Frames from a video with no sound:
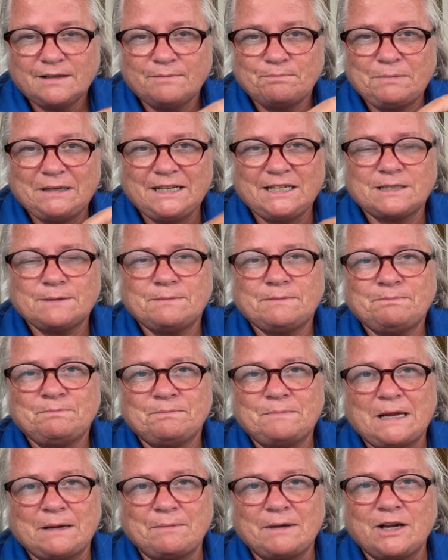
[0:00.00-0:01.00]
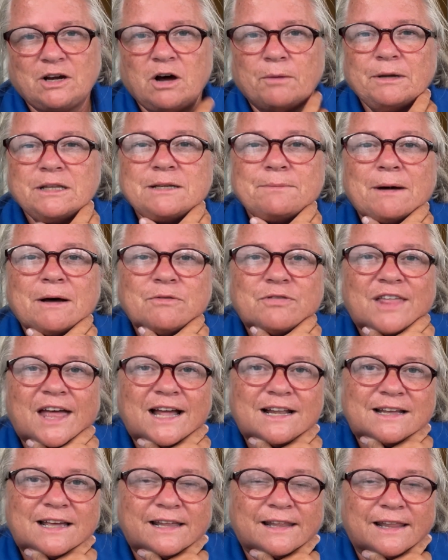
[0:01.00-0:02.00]
Please make me a comment about
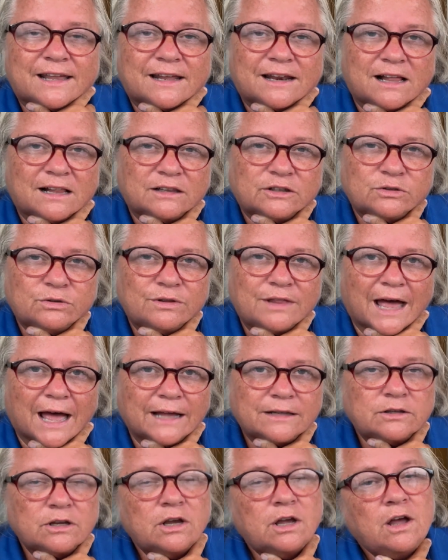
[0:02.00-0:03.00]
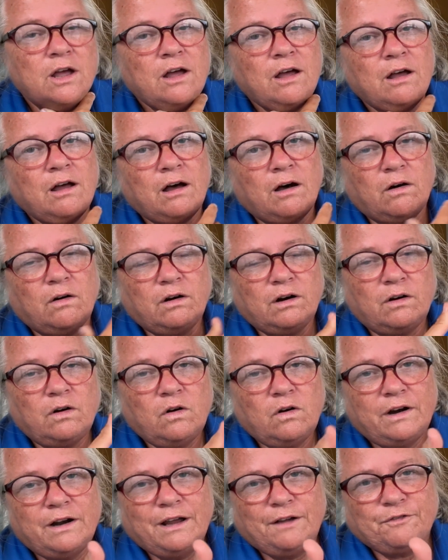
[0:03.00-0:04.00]
that, and then I'll do that.
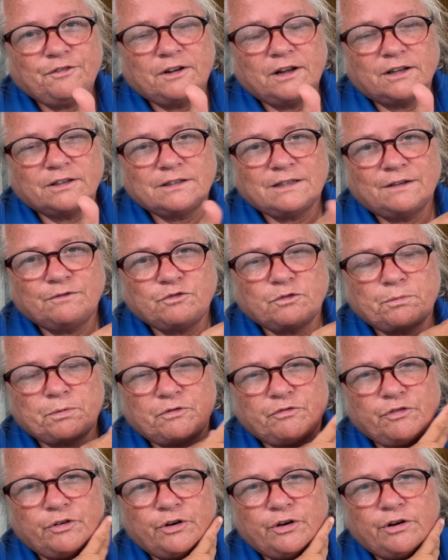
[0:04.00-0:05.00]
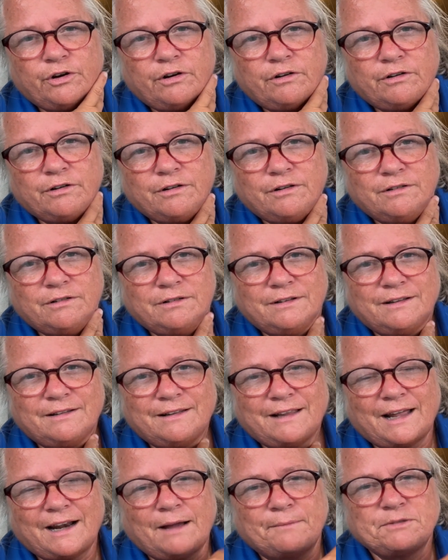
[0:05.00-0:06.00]
Or if not, if you prefer
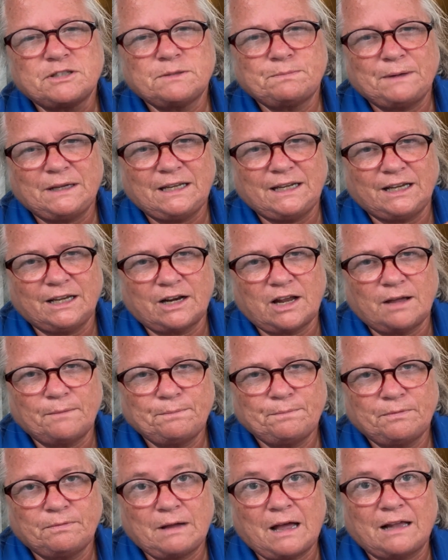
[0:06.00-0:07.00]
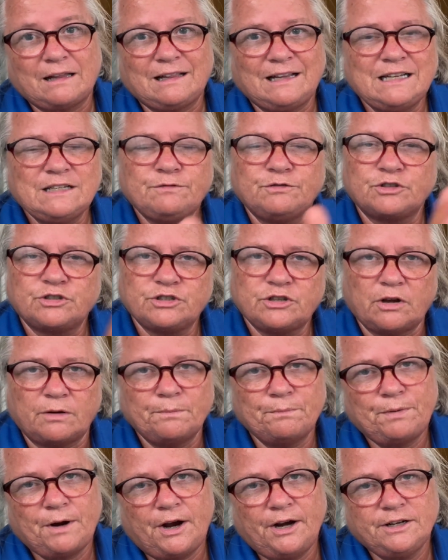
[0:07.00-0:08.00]
that I'm speeding it up, at least for
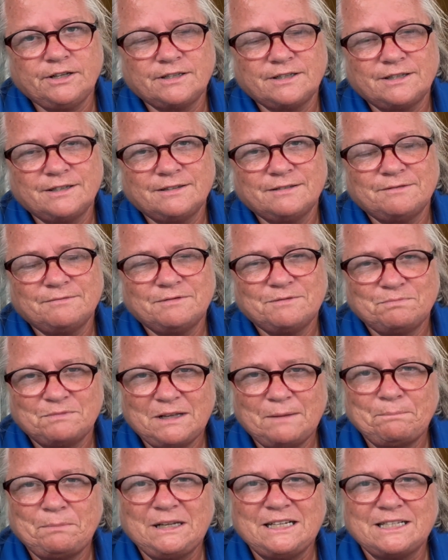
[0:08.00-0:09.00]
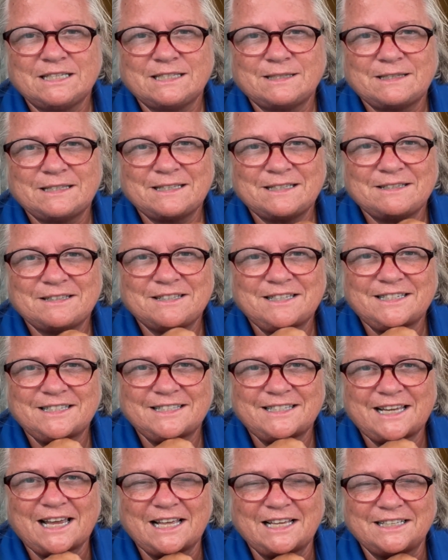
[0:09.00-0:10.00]
some parts, then please
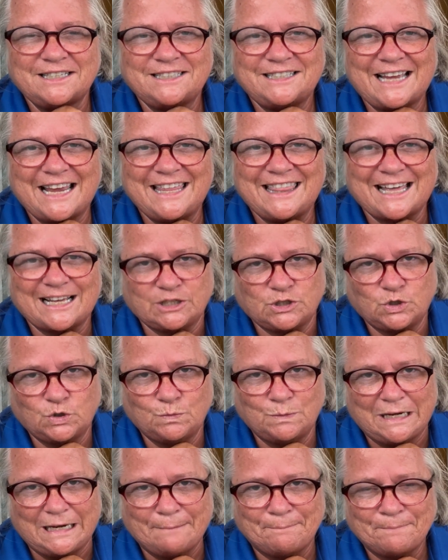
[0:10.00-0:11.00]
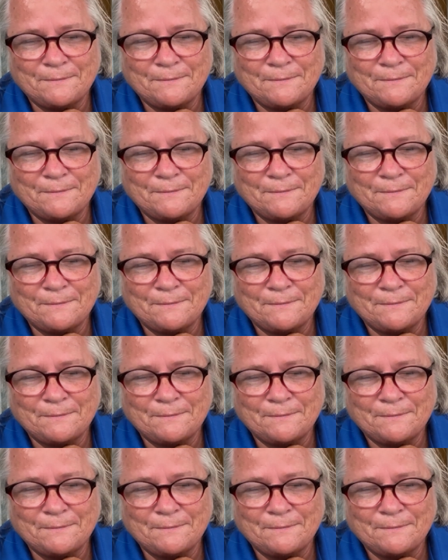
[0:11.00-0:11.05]
say that to me.